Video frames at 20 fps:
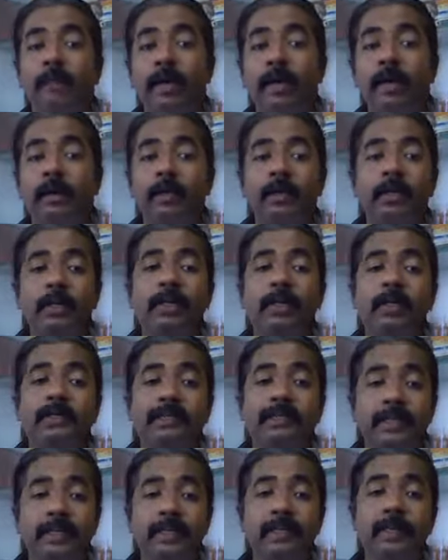by only a
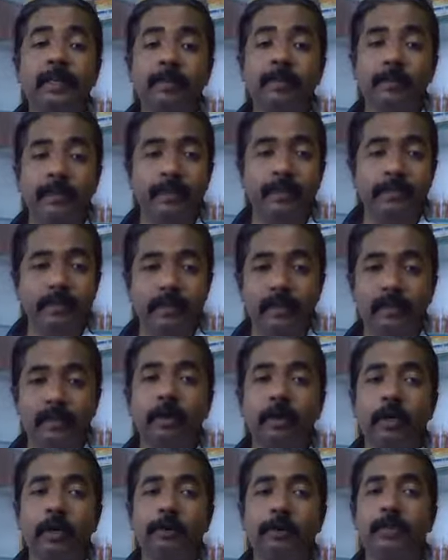single person,
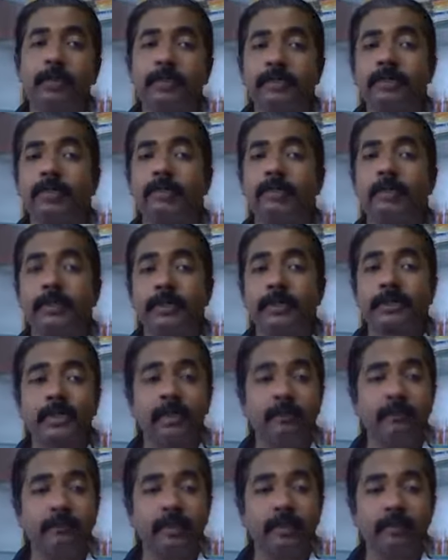not a person who is
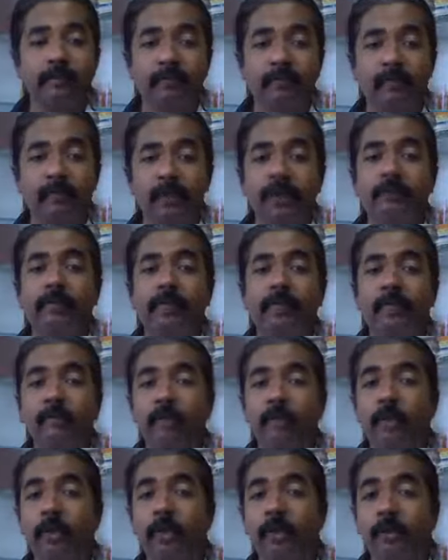living in
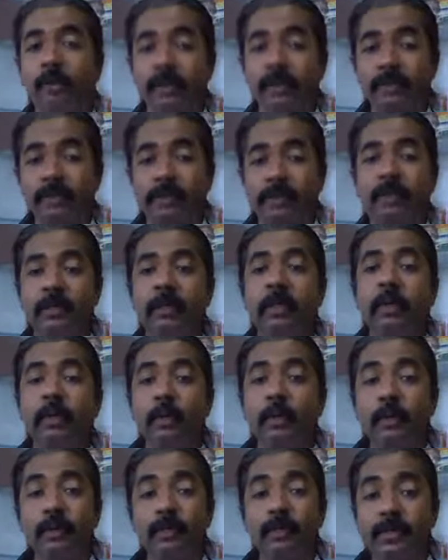family, not a person
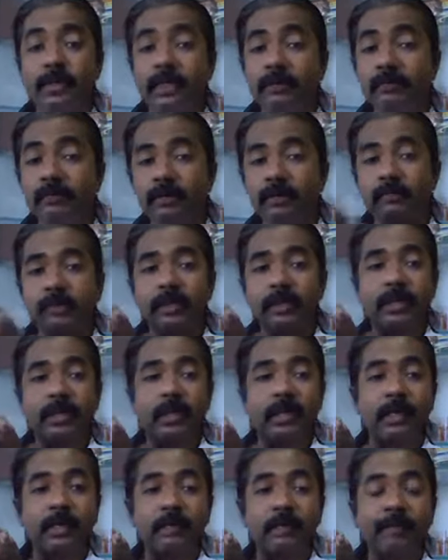who is living with
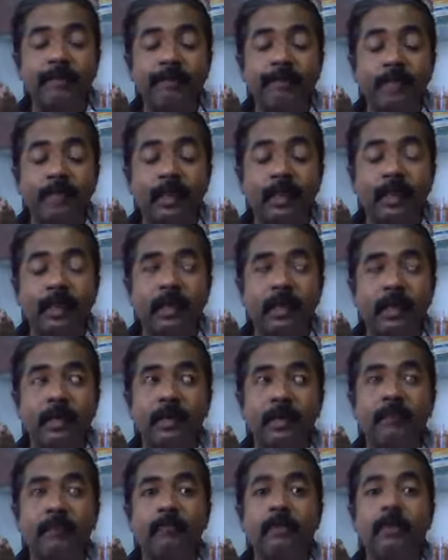
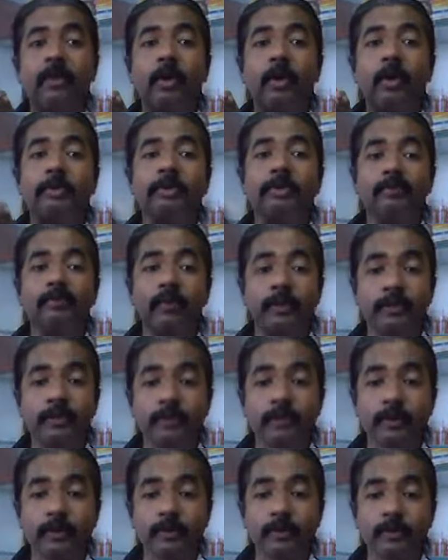lots of
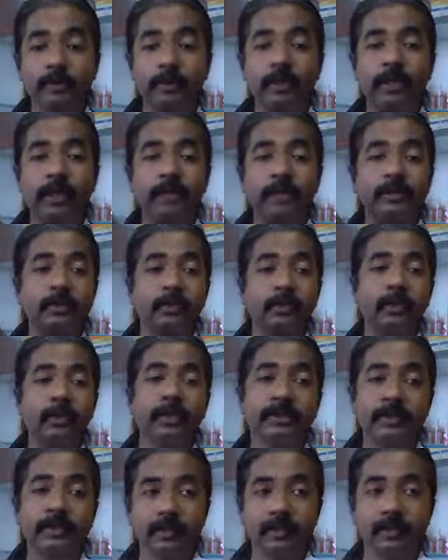responsibilities
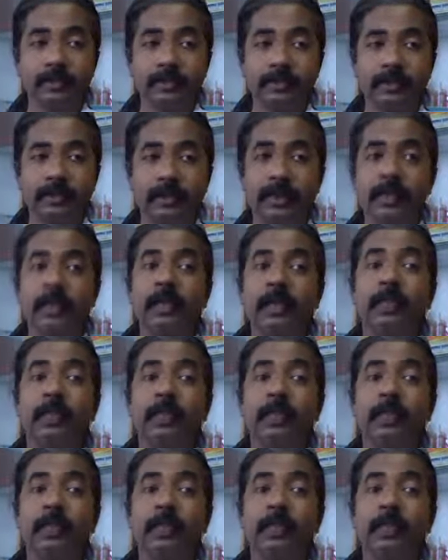towards others,